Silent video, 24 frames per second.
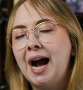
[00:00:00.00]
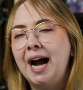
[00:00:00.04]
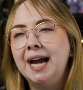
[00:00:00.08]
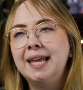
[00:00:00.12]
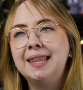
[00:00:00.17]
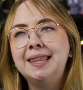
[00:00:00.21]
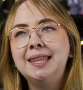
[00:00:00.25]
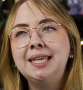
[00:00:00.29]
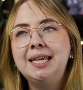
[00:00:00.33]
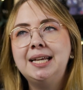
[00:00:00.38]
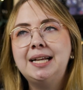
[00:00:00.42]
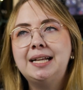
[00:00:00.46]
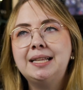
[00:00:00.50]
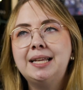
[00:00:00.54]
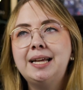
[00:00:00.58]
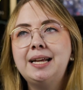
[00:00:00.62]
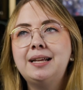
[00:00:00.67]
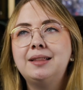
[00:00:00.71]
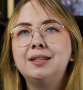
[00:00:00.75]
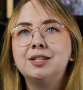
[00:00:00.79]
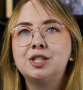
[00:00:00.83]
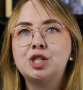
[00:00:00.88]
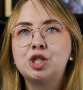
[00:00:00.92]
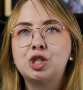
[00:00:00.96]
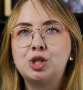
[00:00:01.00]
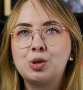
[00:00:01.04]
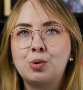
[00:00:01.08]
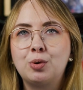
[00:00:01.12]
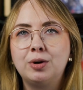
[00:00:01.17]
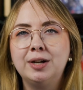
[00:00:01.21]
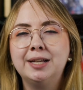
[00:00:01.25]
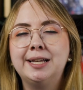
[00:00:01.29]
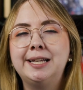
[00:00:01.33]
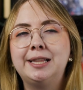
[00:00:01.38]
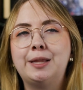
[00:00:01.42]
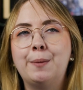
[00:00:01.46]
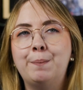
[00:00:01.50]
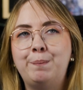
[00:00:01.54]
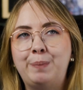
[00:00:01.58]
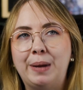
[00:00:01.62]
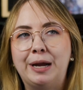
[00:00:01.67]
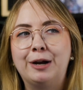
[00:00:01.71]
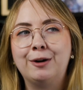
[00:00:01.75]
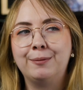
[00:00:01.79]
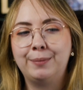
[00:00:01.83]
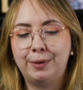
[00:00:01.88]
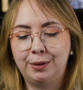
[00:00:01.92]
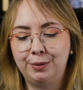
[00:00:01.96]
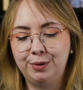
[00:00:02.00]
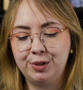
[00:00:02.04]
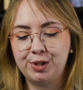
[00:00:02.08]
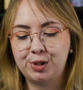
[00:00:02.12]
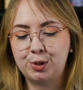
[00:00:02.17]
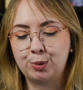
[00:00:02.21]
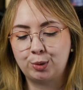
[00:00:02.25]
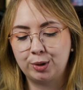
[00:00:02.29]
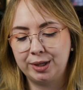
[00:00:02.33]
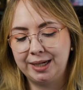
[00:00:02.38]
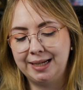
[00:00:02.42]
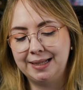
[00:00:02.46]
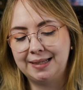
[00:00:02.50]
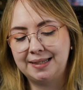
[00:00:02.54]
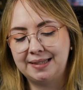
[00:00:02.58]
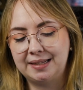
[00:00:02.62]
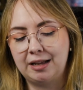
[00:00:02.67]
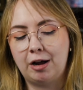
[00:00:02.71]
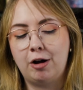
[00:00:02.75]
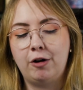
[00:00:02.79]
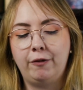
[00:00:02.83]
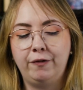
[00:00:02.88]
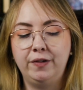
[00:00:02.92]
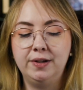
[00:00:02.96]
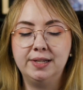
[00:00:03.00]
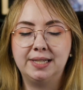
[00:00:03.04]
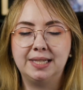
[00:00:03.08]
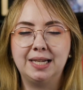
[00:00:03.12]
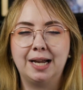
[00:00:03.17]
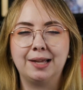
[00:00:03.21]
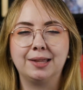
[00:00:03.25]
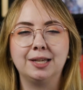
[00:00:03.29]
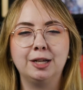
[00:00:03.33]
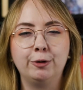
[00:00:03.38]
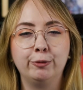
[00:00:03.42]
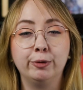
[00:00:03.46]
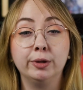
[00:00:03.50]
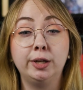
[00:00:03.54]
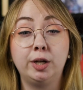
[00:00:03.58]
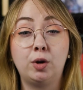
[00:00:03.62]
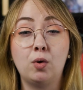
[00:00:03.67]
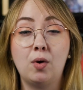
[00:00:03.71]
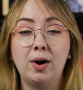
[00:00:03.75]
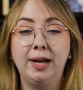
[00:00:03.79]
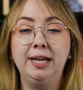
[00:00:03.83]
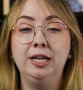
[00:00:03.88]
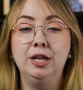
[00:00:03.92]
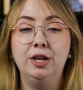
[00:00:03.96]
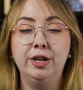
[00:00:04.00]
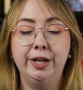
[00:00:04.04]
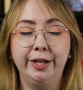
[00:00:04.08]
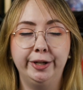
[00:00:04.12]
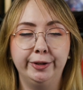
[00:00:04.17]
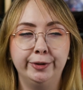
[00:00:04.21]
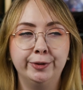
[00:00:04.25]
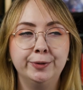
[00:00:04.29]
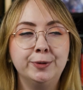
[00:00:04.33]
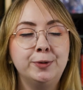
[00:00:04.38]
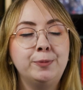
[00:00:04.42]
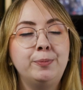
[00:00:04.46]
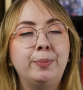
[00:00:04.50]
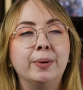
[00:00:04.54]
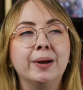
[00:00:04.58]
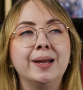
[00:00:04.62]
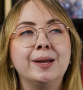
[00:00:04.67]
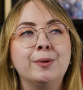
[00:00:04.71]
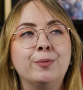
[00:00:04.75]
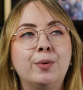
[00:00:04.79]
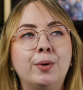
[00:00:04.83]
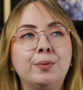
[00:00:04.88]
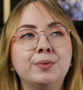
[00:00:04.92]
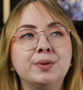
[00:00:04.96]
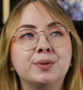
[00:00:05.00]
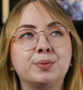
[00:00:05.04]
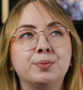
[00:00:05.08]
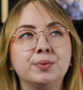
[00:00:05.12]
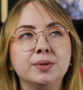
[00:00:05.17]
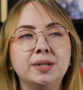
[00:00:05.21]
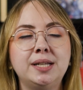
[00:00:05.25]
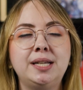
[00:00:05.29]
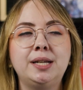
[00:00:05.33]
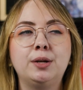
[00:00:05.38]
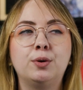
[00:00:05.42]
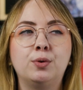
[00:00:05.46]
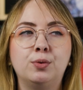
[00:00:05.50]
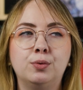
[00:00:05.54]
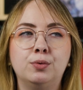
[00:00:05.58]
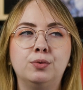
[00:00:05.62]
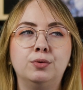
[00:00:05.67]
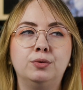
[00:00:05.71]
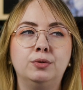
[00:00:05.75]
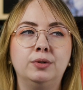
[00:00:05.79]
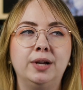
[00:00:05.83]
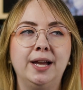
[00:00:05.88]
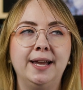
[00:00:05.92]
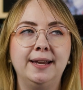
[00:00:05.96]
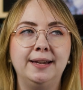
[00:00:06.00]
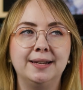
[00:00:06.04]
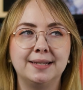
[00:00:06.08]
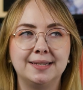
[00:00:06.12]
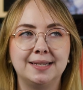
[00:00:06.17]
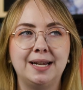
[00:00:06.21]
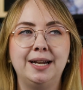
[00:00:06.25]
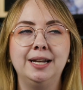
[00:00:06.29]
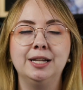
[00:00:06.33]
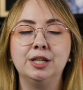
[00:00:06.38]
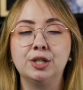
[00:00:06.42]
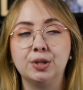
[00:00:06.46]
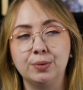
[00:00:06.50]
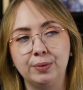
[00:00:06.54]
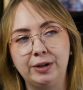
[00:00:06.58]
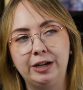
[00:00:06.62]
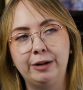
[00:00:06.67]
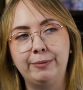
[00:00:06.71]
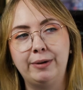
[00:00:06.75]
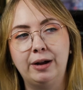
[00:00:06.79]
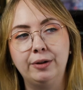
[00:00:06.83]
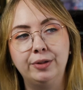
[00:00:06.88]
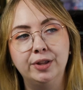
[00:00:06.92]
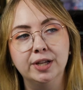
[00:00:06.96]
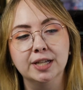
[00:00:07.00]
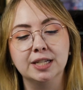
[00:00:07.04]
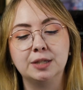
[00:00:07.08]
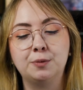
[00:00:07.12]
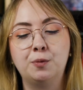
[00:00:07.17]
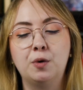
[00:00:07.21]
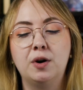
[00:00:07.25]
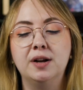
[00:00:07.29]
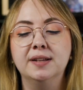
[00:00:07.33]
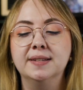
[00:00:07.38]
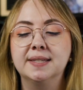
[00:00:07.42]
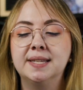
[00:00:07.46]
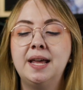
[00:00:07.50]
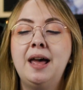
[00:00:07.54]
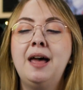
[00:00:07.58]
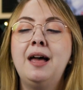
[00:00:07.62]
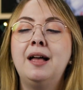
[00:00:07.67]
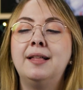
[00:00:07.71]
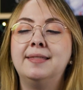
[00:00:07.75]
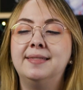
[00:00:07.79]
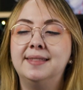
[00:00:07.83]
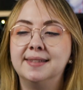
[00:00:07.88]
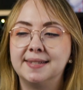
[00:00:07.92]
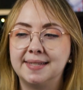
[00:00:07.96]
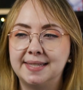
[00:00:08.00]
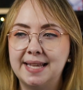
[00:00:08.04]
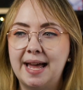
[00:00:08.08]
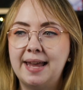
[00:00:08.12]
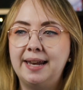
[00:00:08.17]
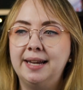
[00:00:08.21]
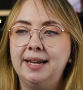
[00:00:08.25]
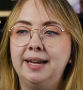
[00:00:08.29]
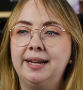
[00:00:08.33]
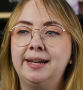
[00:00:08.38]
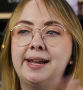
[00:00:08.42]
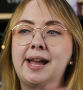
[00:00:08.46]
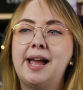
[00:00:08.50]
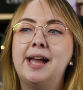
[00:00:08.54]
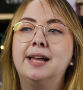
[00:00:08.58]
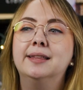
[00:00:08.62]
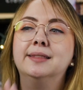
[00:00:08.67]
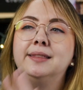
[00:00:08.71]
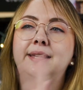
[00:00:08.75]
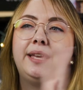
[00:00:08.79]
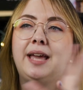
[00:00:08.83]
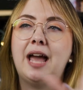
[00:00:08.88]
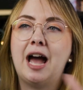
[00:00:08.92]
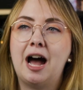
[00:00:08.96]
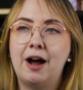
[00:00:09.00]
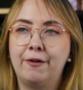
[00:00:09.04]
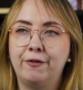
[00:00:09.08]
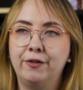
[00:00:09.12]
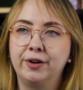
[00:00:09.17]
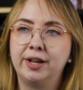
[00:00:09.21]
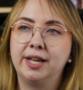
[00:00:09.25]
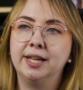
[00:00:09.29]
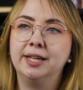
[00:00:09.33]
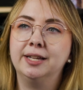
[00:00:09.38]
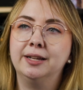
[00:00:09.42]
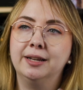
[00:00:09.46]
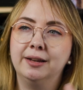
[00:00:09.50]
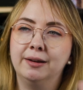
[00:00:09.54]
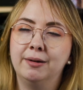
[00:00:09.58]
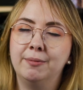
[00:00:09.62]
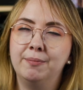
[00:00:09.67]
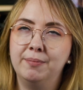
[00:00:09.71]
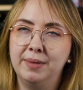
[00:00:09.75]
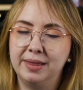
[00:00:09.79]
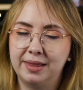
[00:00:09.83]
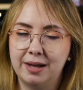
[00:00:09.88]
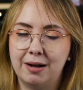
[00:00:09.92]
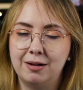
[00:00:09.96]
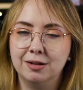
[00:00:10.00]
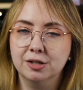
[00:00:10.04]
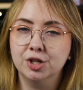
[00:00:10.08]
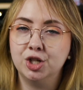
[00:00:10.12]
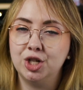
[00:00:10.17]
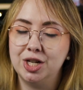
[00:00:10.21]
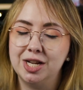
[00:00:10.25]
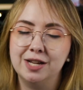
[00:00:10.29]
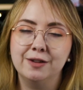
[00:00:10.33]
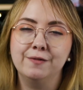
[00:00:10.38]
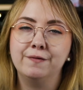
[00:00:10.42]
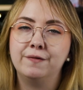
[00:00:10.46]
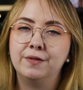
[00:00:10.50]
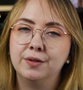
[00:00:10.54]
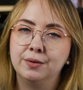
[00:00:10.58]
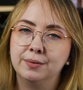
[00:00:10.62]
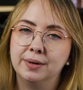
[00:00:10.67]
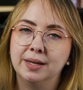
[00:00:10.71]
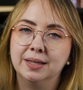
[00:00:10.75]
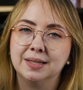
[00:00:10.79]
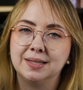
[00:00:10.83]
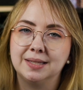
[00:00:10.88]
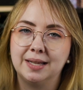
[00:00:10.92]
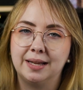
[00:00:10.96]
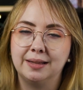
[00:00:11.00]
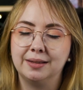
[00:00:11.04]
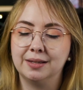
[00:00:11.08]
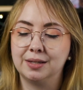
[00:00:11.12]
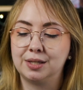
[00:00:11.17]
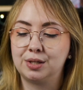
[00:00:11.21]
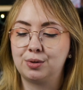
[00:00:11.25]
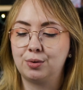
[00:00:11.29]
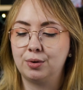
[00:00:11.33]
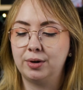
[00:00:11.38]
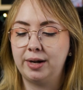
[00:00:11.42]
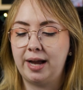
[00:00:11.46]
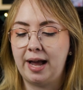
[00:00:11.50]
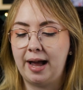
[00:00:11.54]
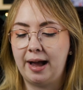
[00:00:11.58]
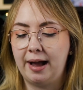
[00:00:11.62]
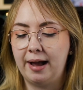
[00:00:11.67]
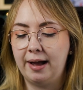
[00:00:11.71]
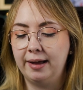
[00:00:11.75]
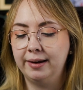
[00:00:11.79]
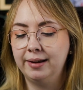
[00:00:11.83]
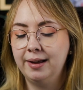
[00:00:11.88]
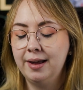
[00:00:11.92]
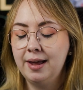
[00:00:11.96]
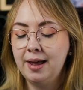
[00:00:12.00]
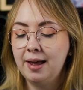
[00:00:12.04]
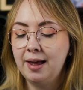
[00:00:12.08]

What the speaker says: I think like the story, like the bare bones story itself is nothing really quite new, but what was really cool and exciting to read about this was the setting and the African mythology influence that the story had.